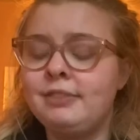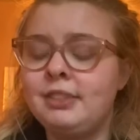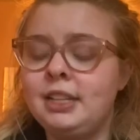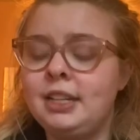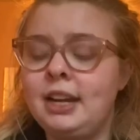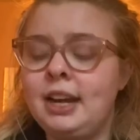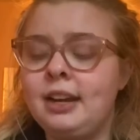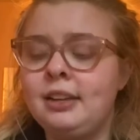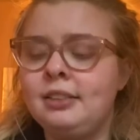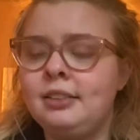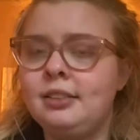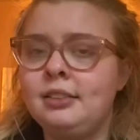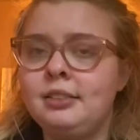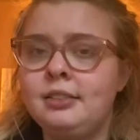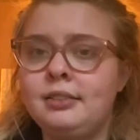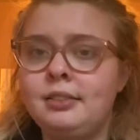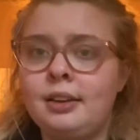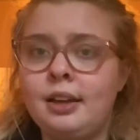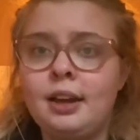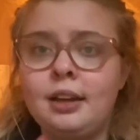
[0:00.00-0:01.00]
to death.
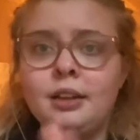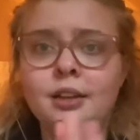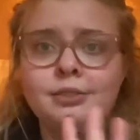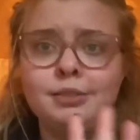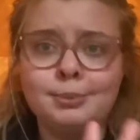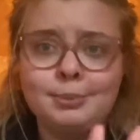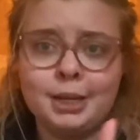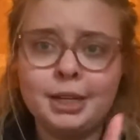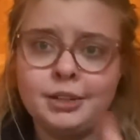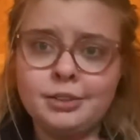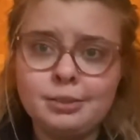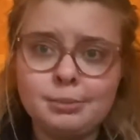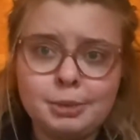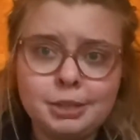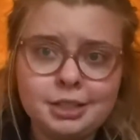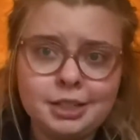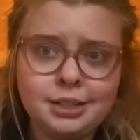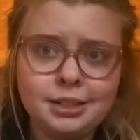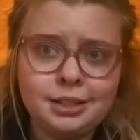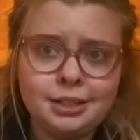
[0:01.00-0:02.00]
I love him 100%
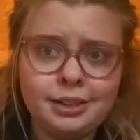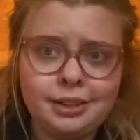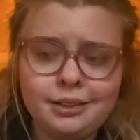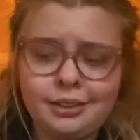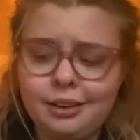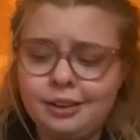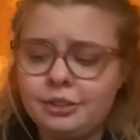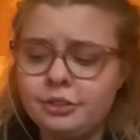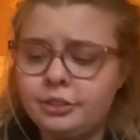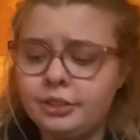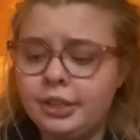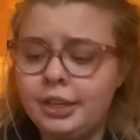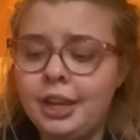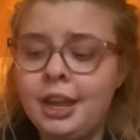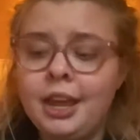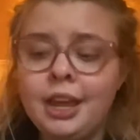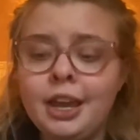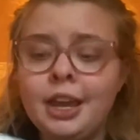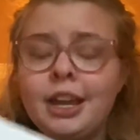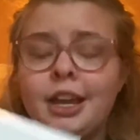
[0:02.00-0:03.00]
to death, actually.
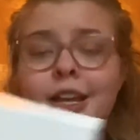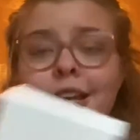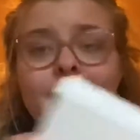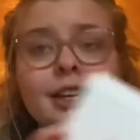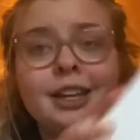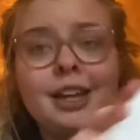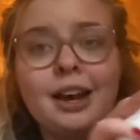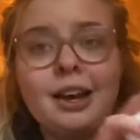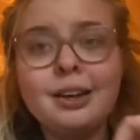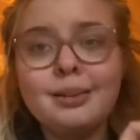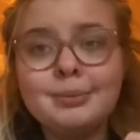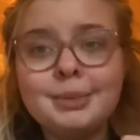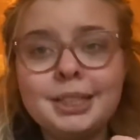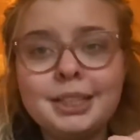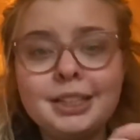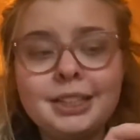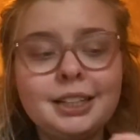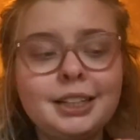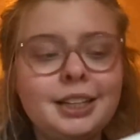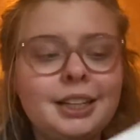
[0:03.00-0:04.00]
He got
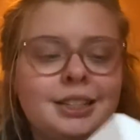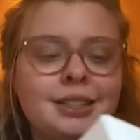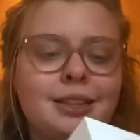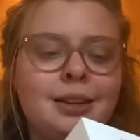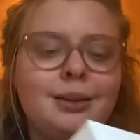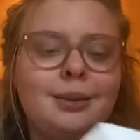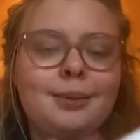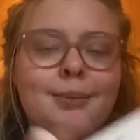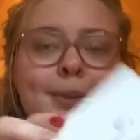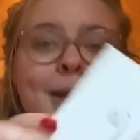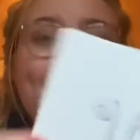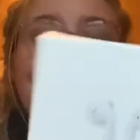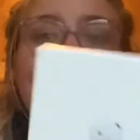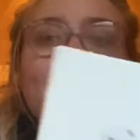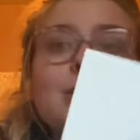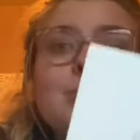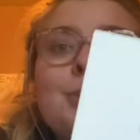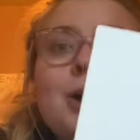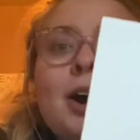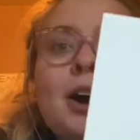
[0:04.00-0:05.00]
me some
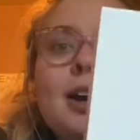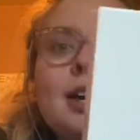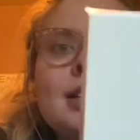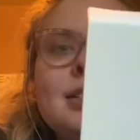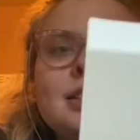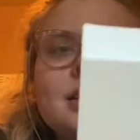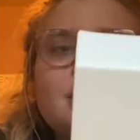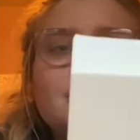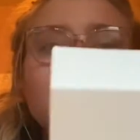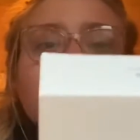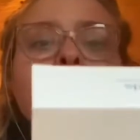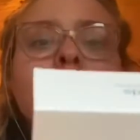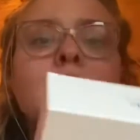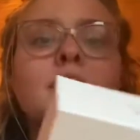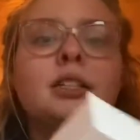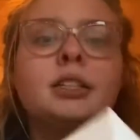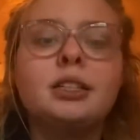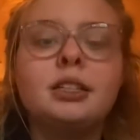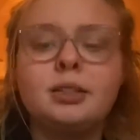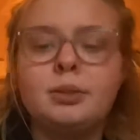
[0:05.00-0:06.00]
AirPods. They're
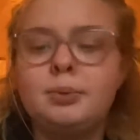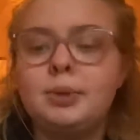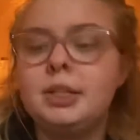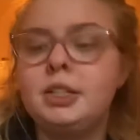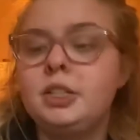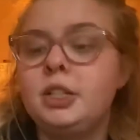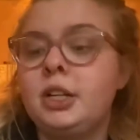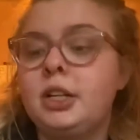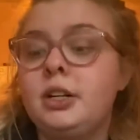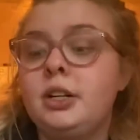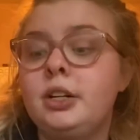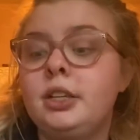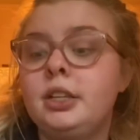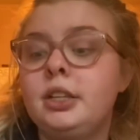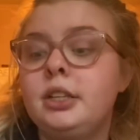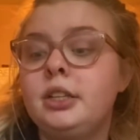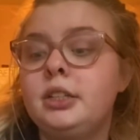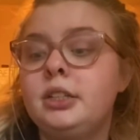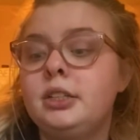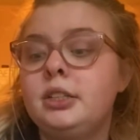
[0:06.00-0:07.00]
just, what gen are
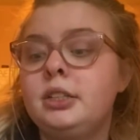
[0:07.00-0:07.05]
these?